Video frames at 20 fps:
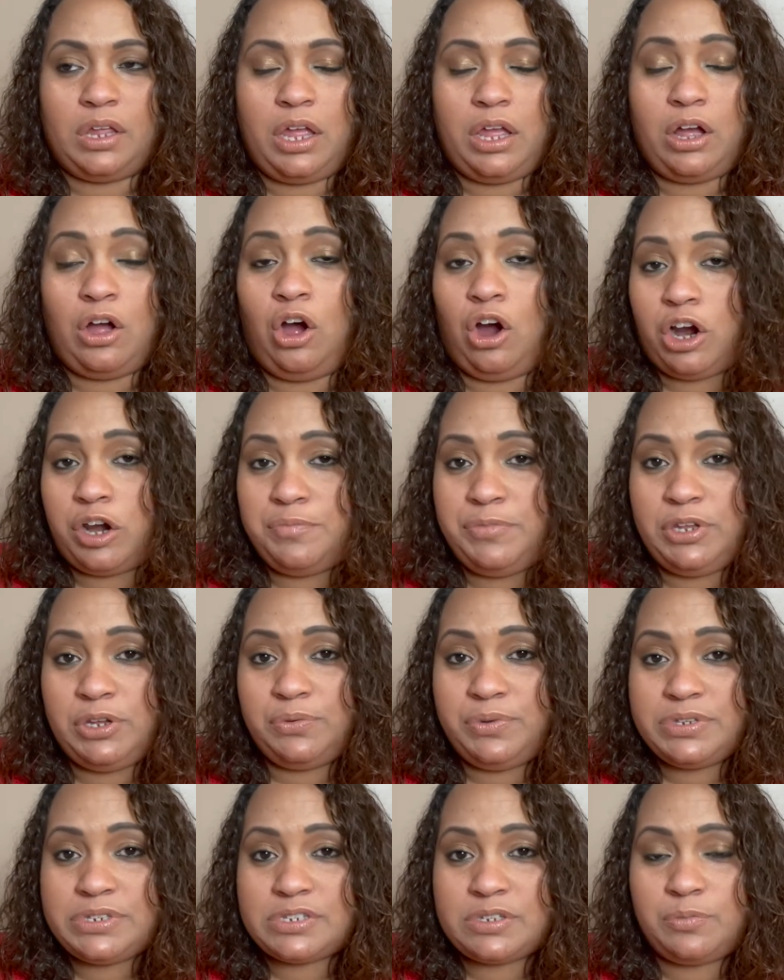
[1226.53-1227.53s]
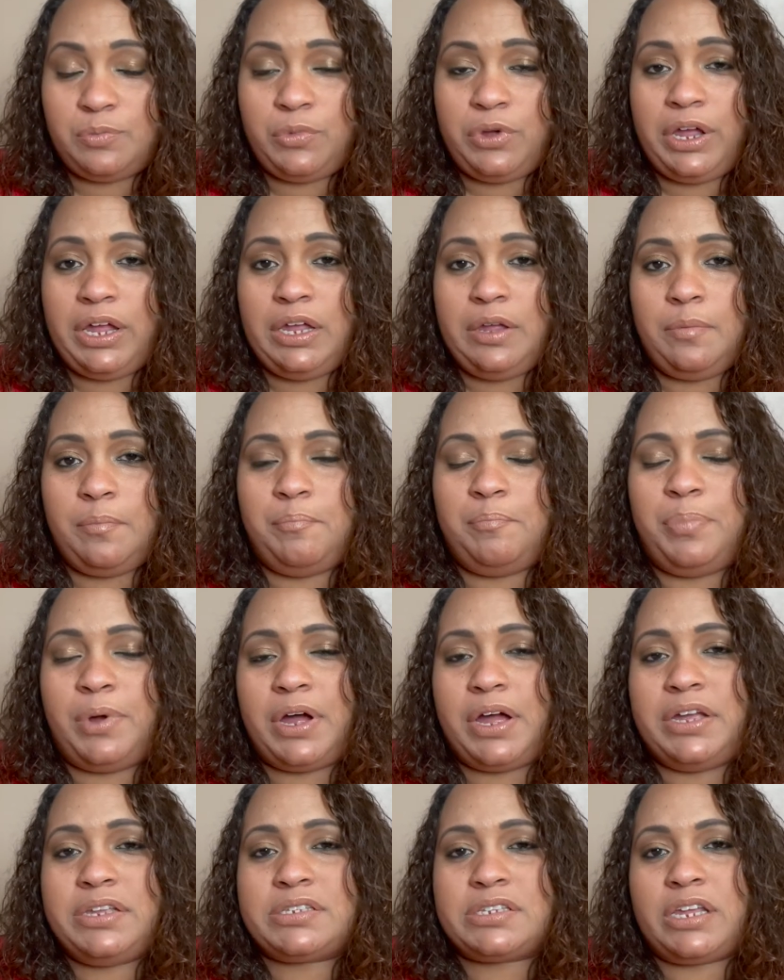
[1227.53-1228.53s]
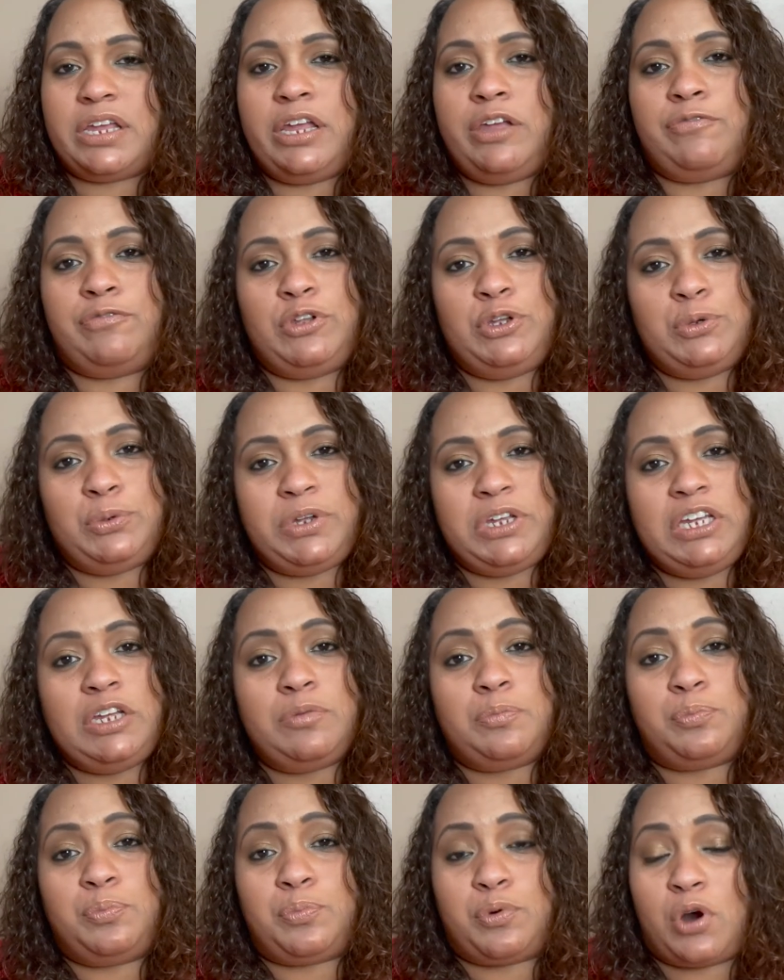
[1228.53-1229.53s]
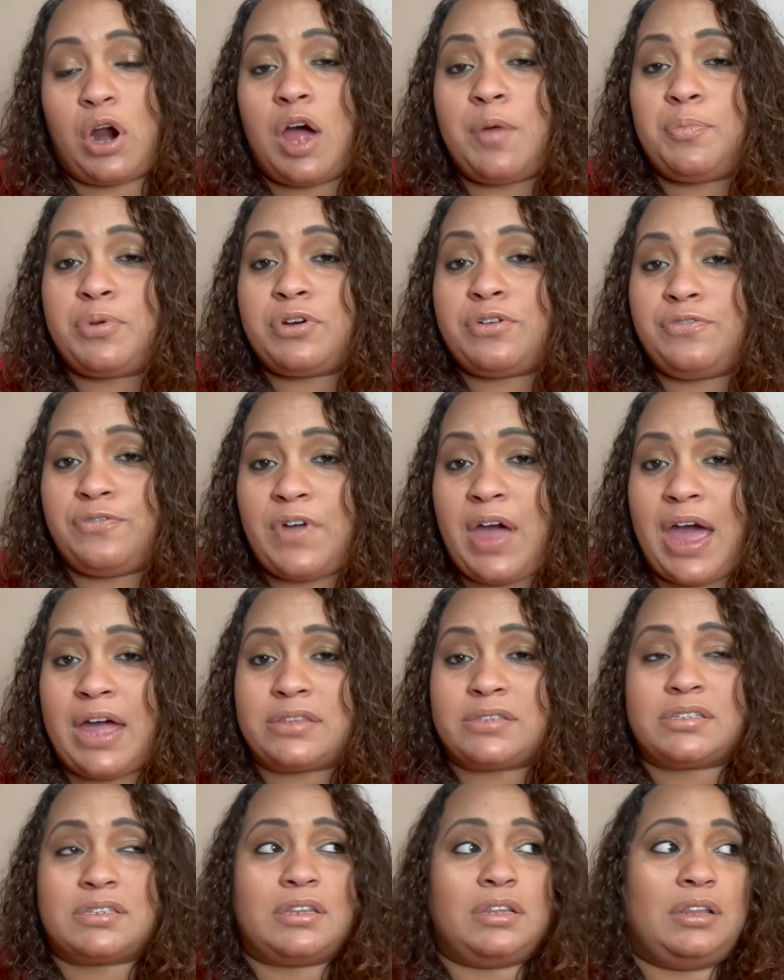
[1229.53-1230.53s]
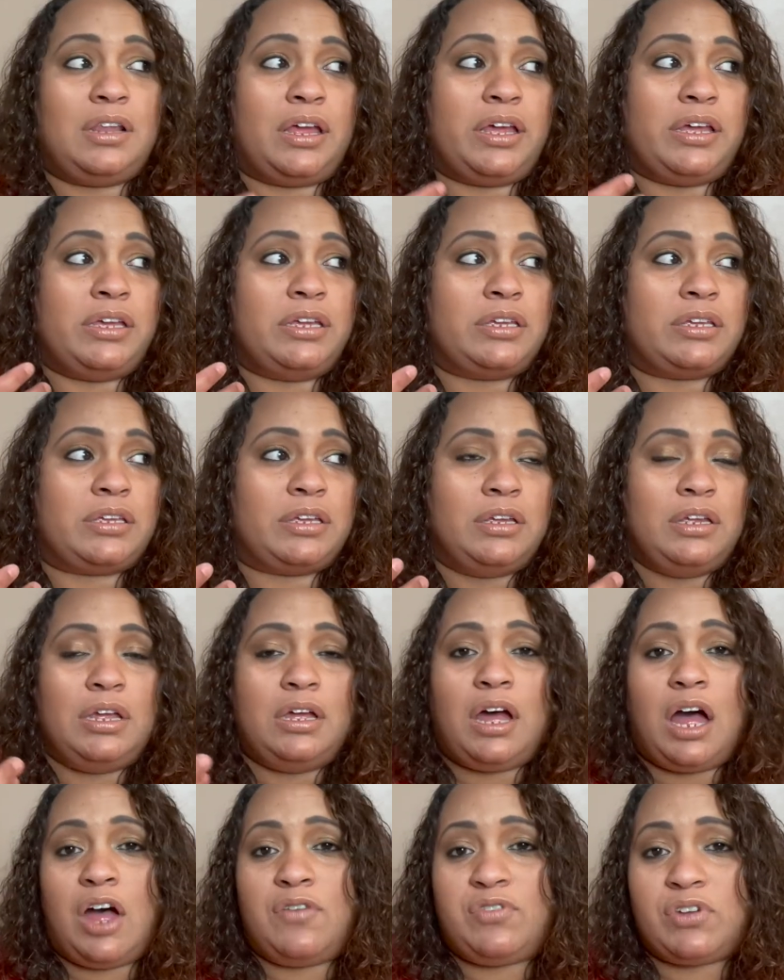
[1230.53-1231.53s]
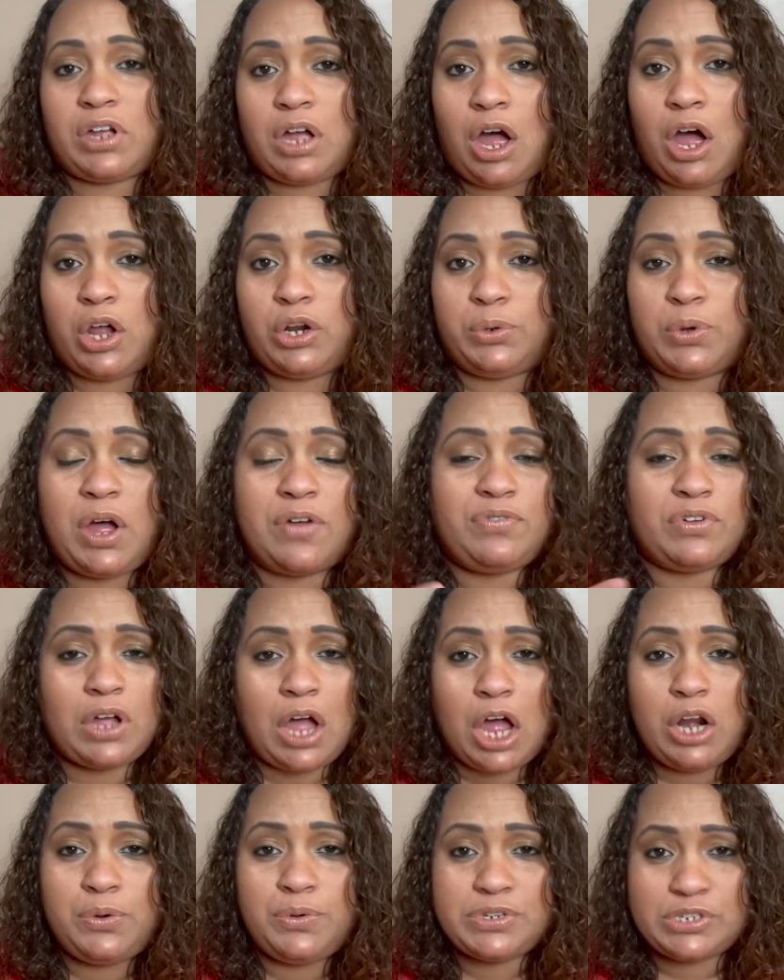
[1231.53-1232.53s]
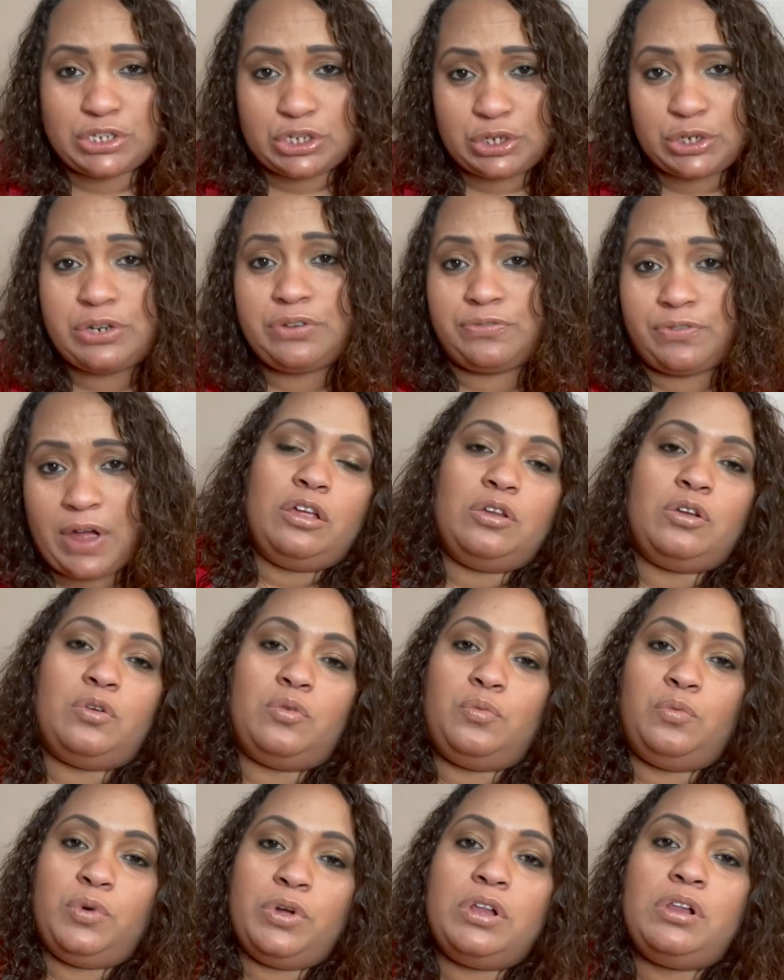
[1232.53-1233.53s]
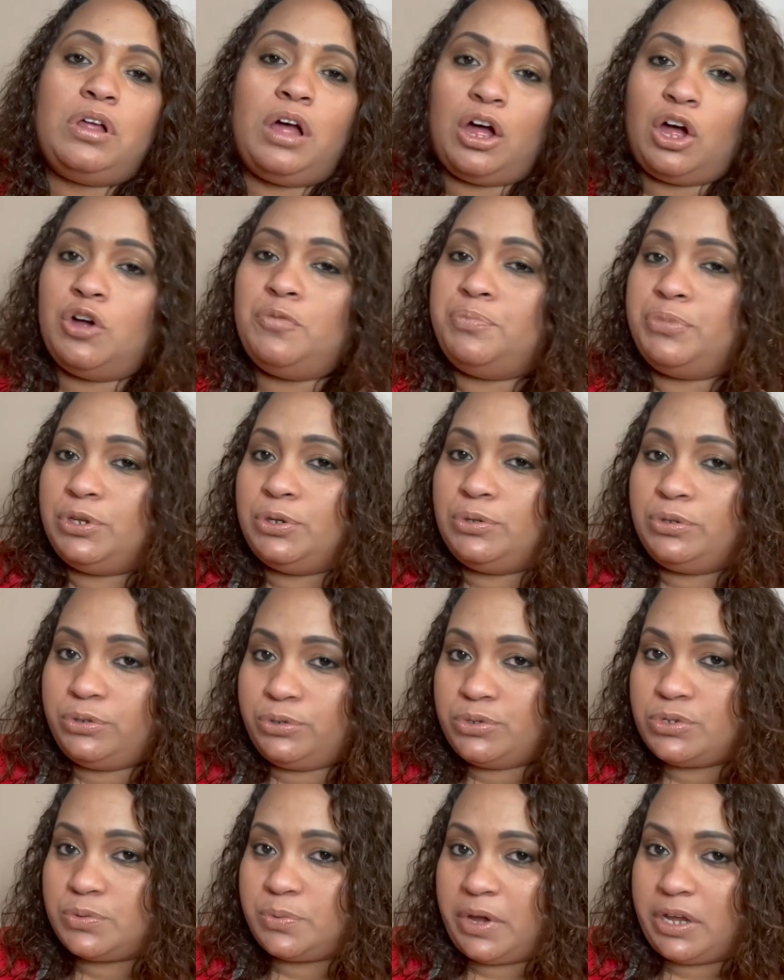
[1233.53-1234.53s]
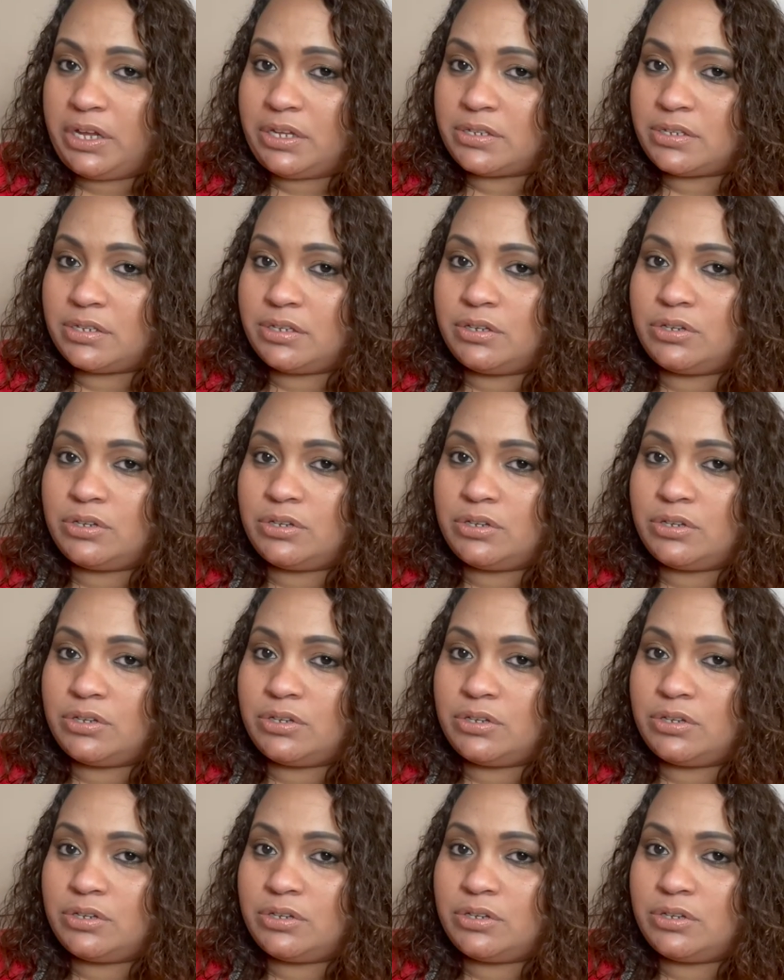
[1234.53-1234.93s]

harm you in some way, but if you eat proper fats like avocado, avocado is a good fat, it will help you lose weight.